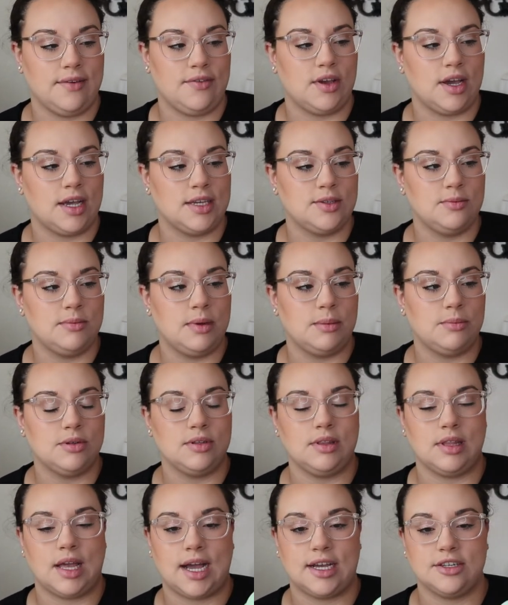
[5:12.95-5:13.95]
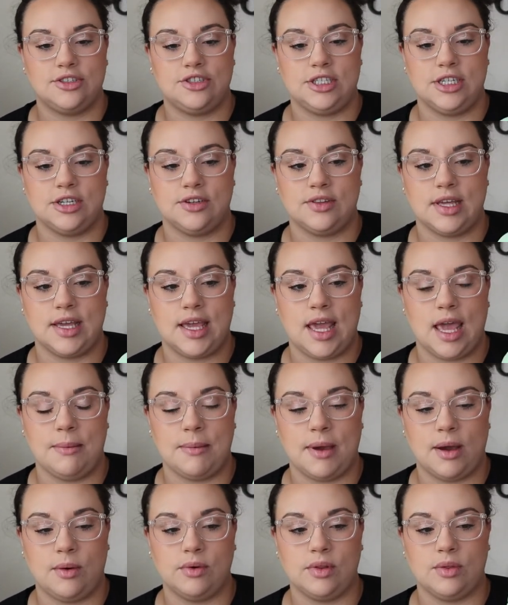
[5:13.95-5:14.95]
If you guys remember last year they
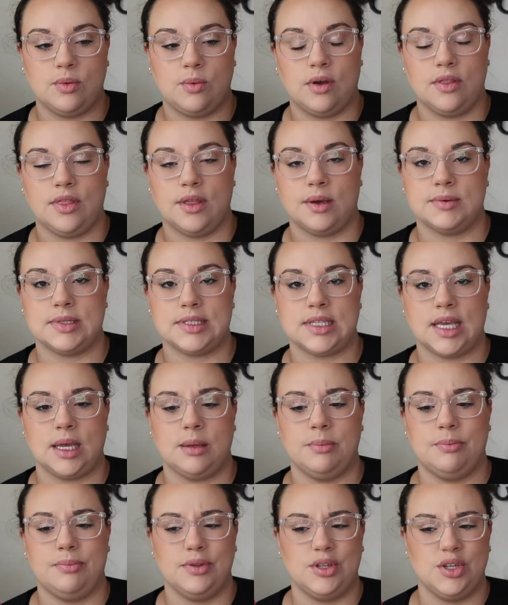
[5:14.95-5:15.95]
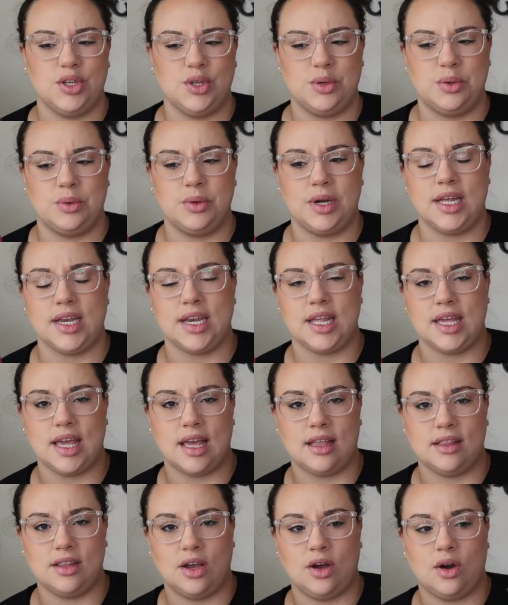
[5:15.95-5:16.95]
came out with one that was like blue and
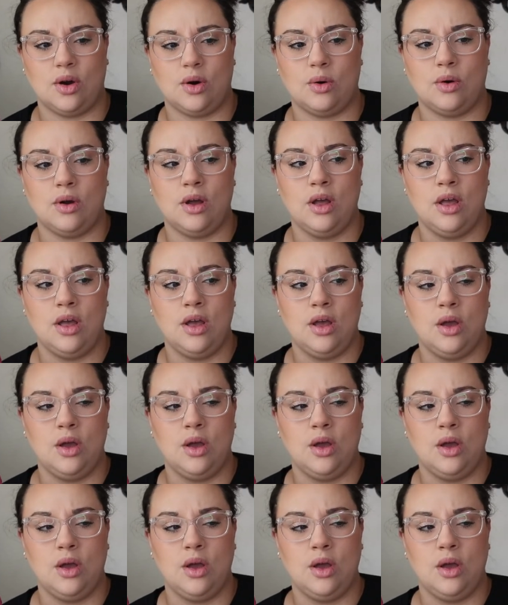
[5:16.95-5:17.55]
yellow